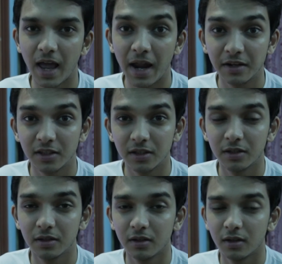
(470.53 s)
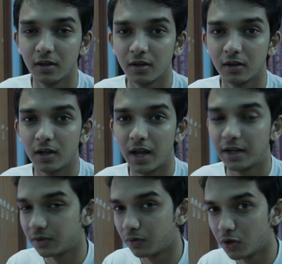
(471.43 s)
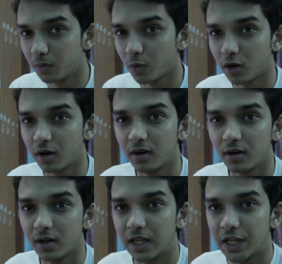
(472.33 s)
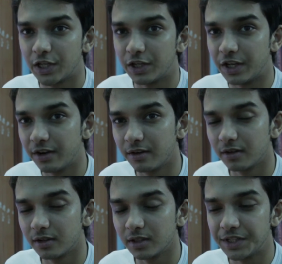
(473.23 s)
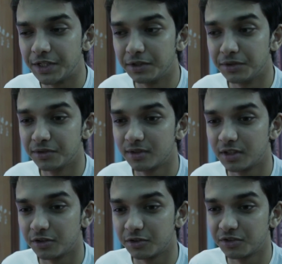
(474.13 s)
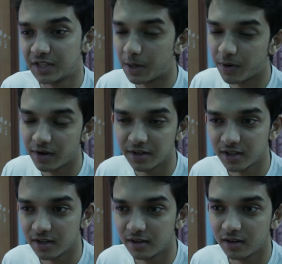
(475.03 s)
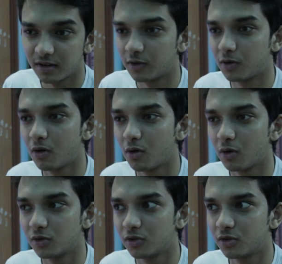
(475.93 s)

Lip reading: And the volume rocker here is separated, not